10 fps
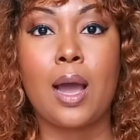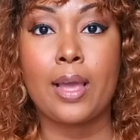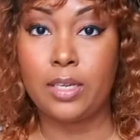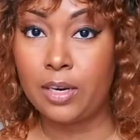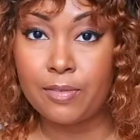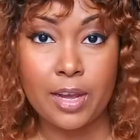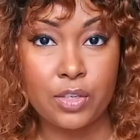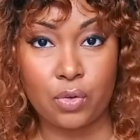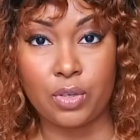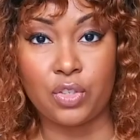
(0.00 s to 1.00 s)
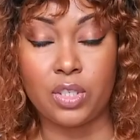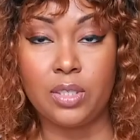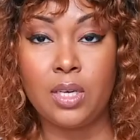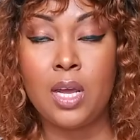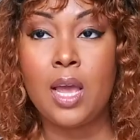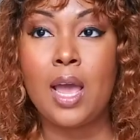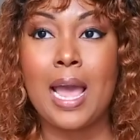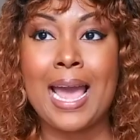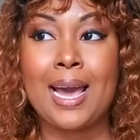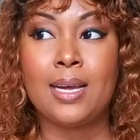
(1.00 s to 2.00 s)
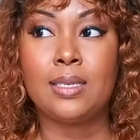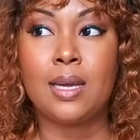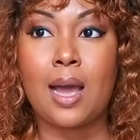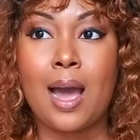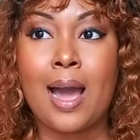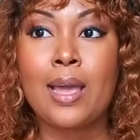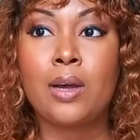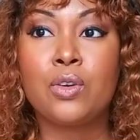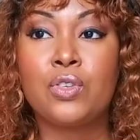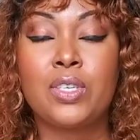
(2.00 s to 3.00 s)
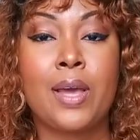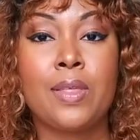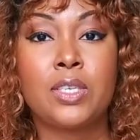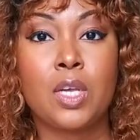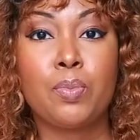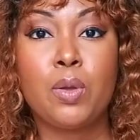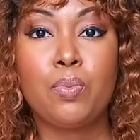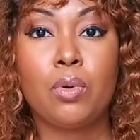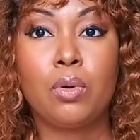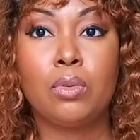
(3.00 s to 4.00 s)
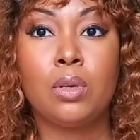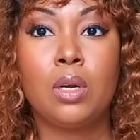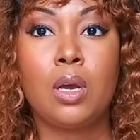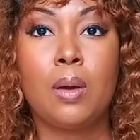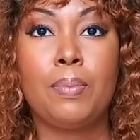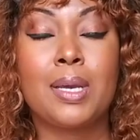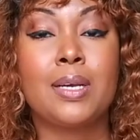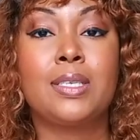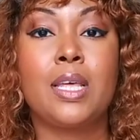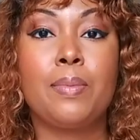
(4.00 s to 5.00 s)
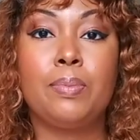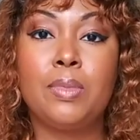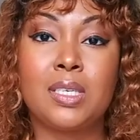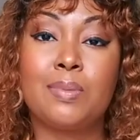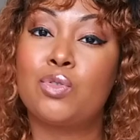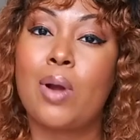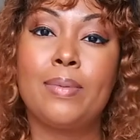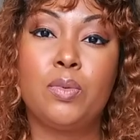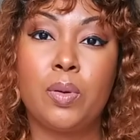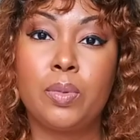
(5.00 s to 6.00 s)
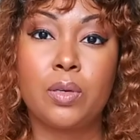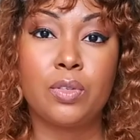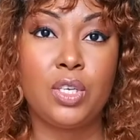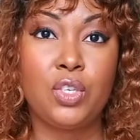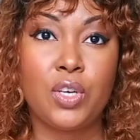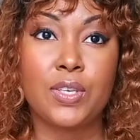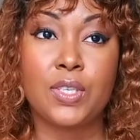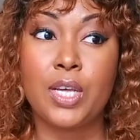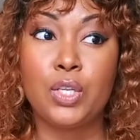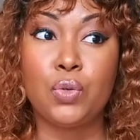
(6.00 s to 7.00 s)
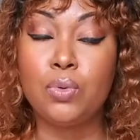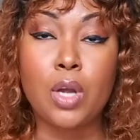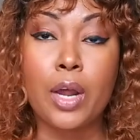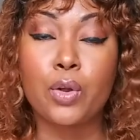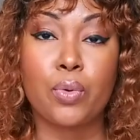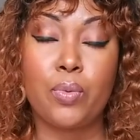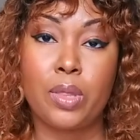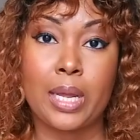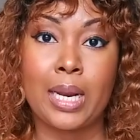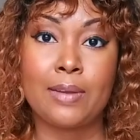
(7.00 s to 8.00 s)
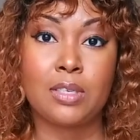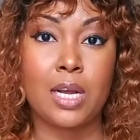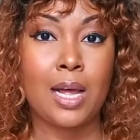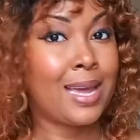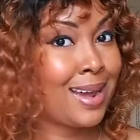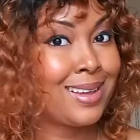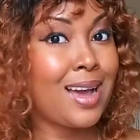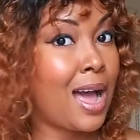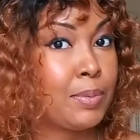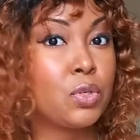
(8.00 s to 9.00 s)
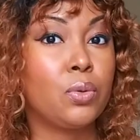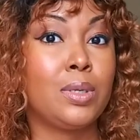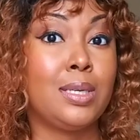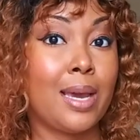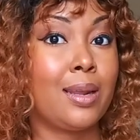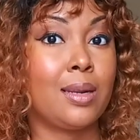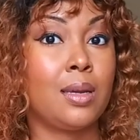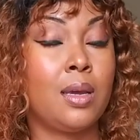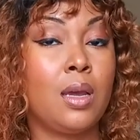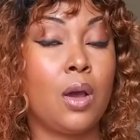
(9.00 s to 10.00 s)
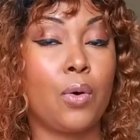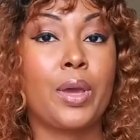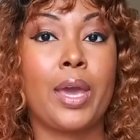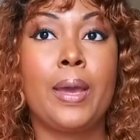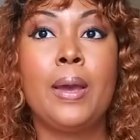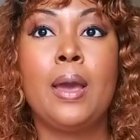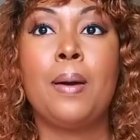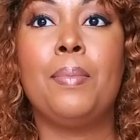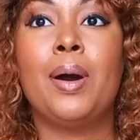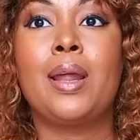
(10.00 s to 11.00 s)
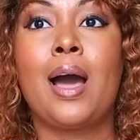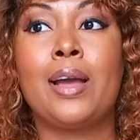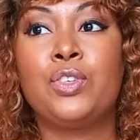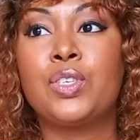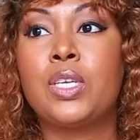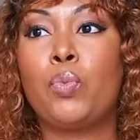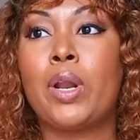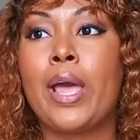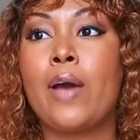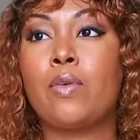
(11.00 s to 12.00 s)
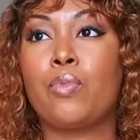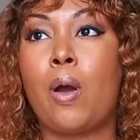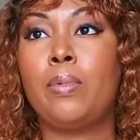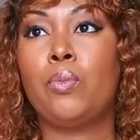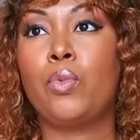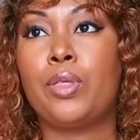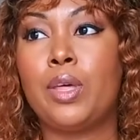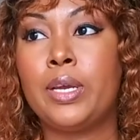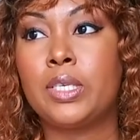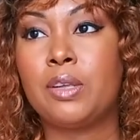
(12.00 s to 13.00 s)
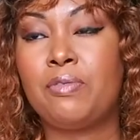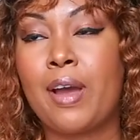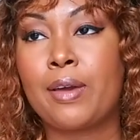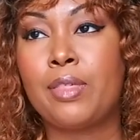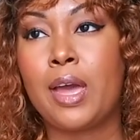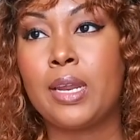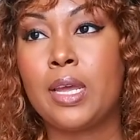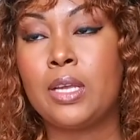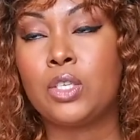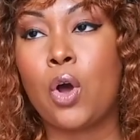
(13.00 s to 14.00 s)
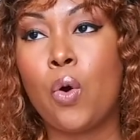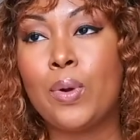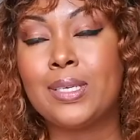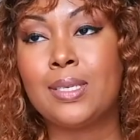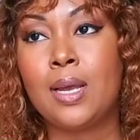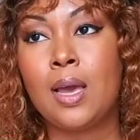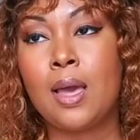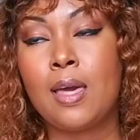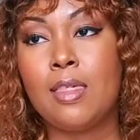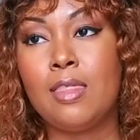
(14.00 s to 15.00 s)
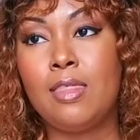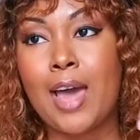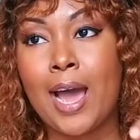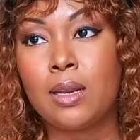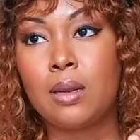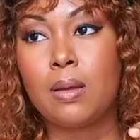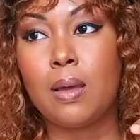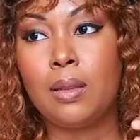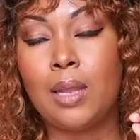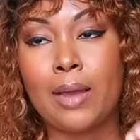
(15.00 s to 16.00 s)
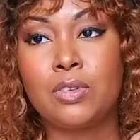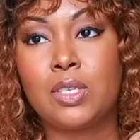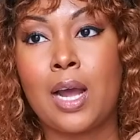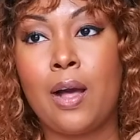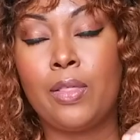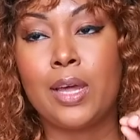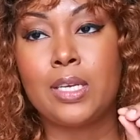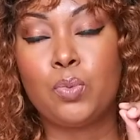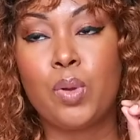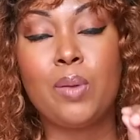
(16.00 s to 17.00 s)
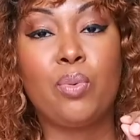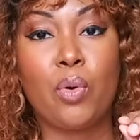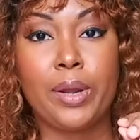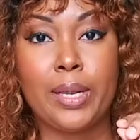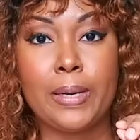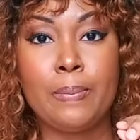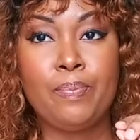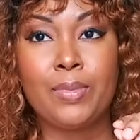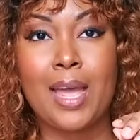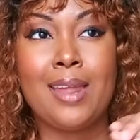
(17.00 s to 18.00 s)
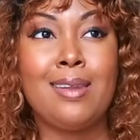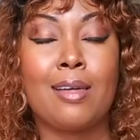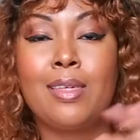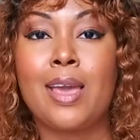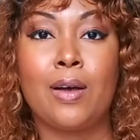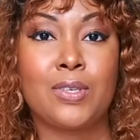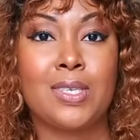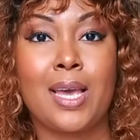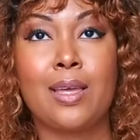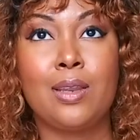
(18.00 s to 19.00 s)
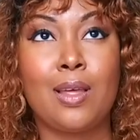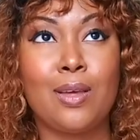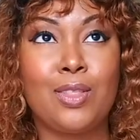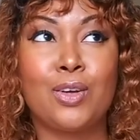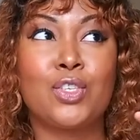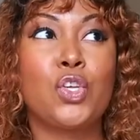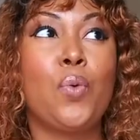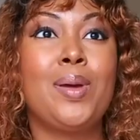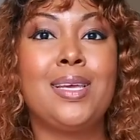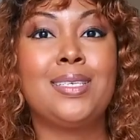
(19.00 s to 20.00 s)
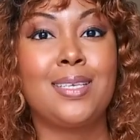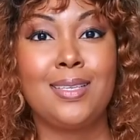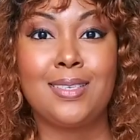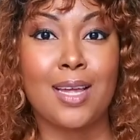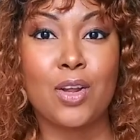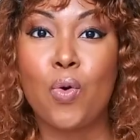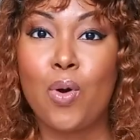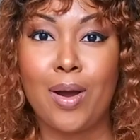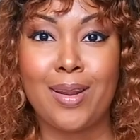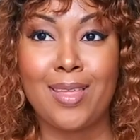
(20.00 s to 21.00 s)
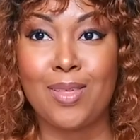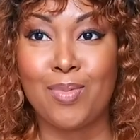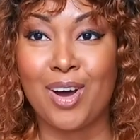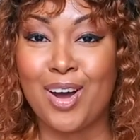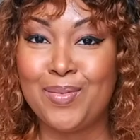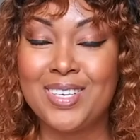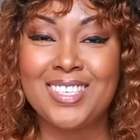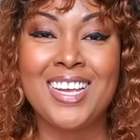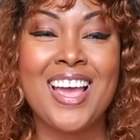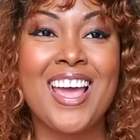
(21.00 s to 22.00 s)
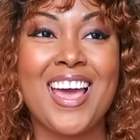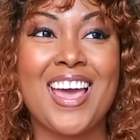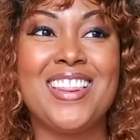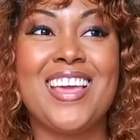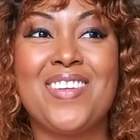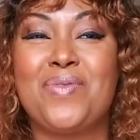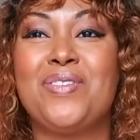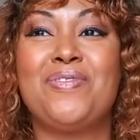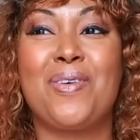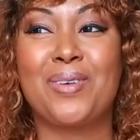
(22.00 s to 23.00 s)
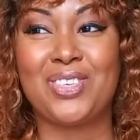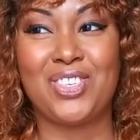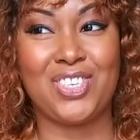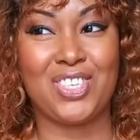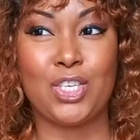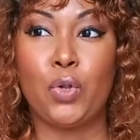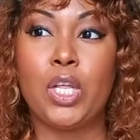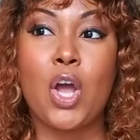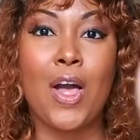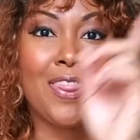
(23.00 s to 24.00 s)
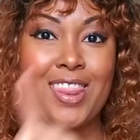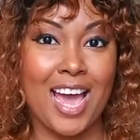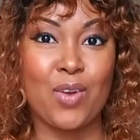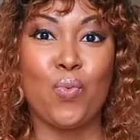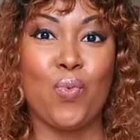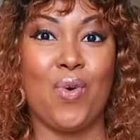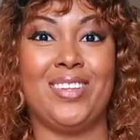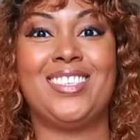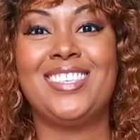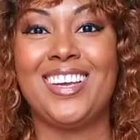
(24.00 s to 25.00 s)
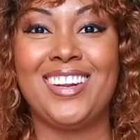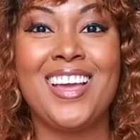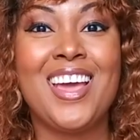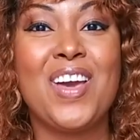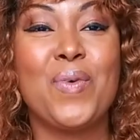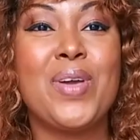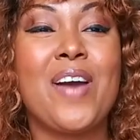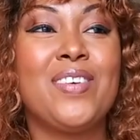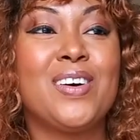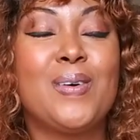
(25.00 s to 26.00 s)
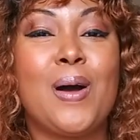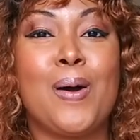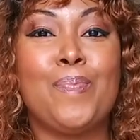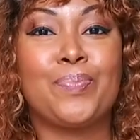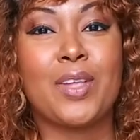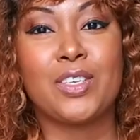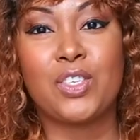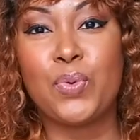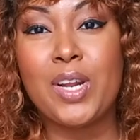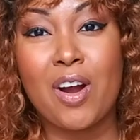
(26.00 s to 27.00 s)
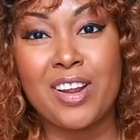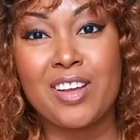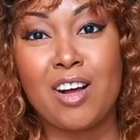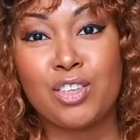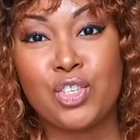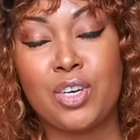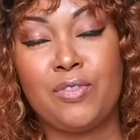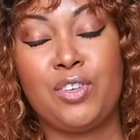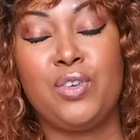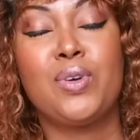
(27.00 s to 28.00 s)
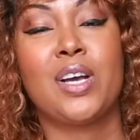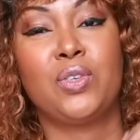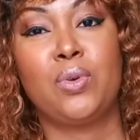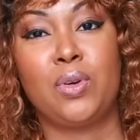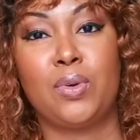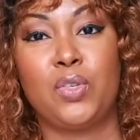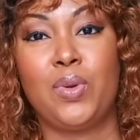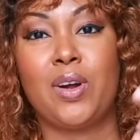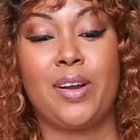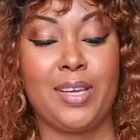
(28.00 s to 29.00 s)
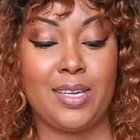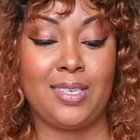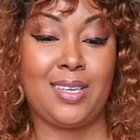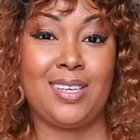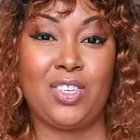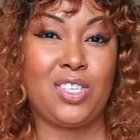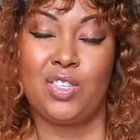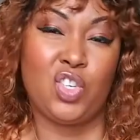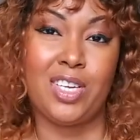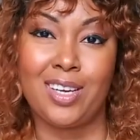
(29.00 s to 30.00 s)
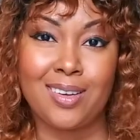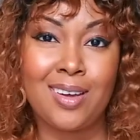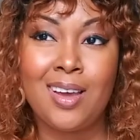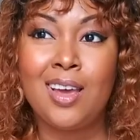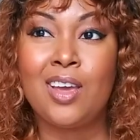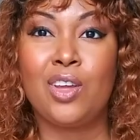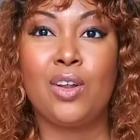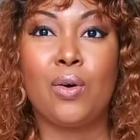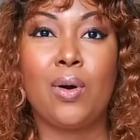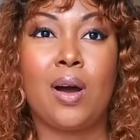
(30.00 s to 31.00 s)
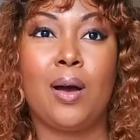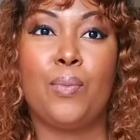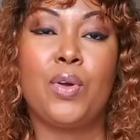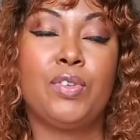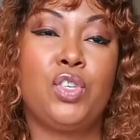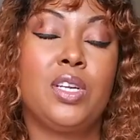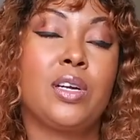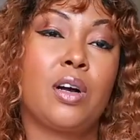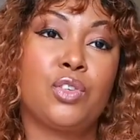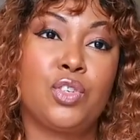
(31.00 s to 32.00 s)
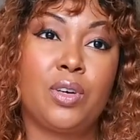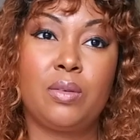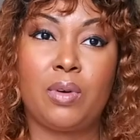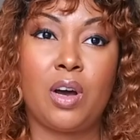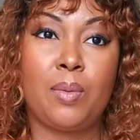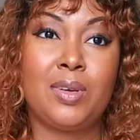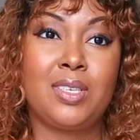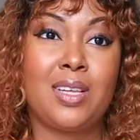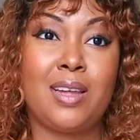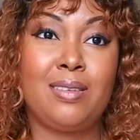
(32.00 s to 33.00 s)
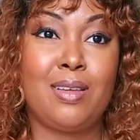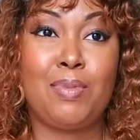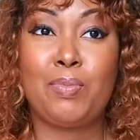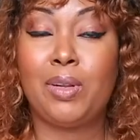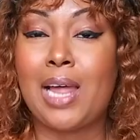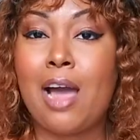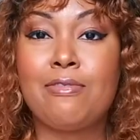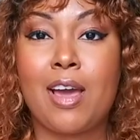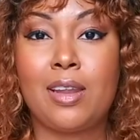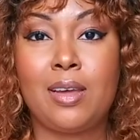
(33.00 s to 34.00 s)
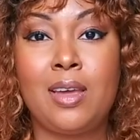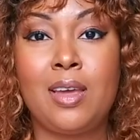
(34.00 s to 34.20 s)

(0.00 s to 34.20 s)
identify as a Christian, and I understand that some people, because they subscribe to biblical teachings, they do not agree with that lifestyle, and I absolutely get it, okay? But what I have a problem with is the fact that it's always that lifestyle that is pinpointed and nothing else. It's like there's so many sins that go on in the Bahamas, and yet we focus just solely on that one sin. We have a sweethearting culture, and for you guys who don't know what sweethearting is, it's just cheating. You know, we have a cheating culture in the Bahamas that people laugh at.